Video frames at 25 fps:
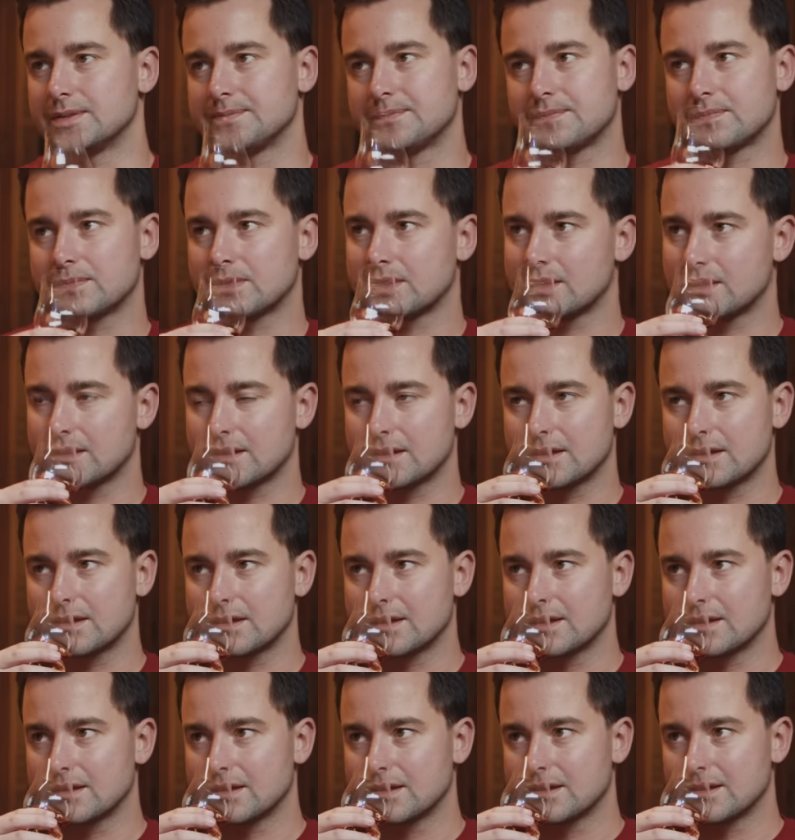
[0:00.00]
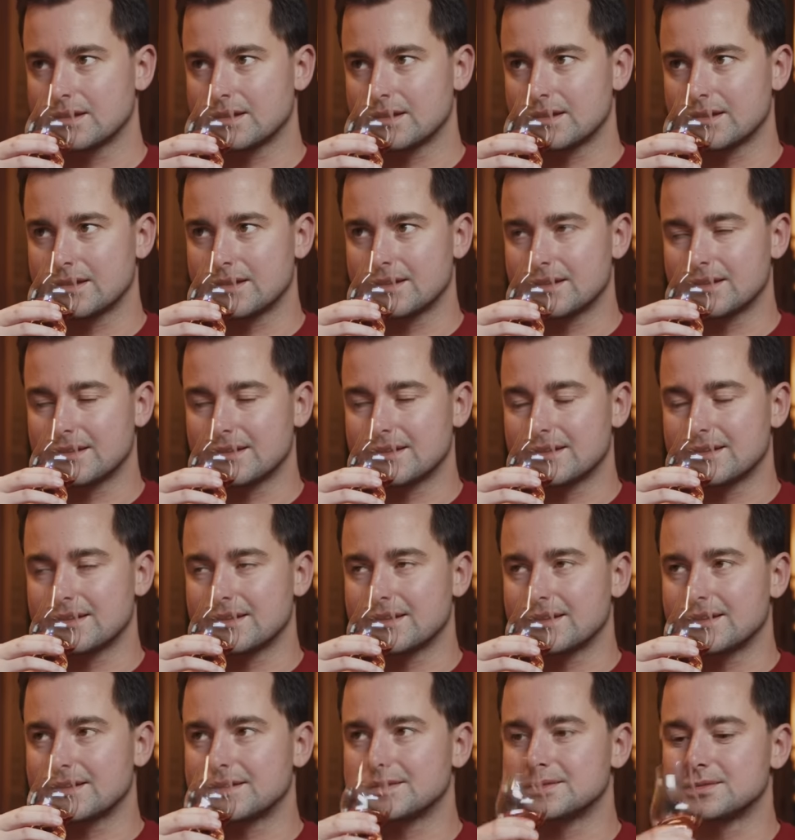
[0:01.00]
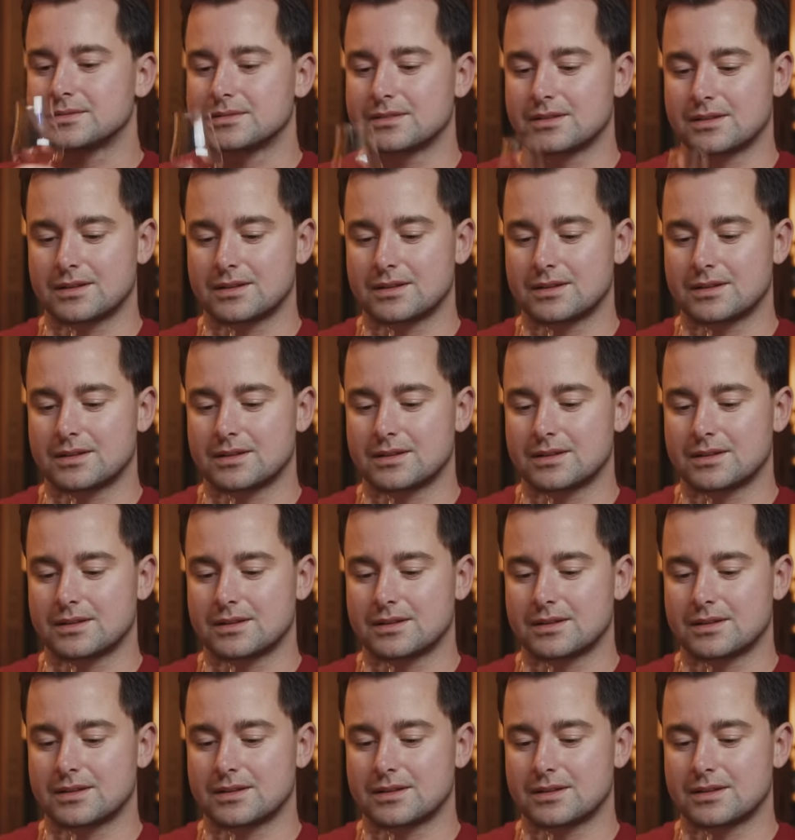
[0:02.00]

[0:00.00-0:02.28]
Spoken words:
I think it's beautiful, and this is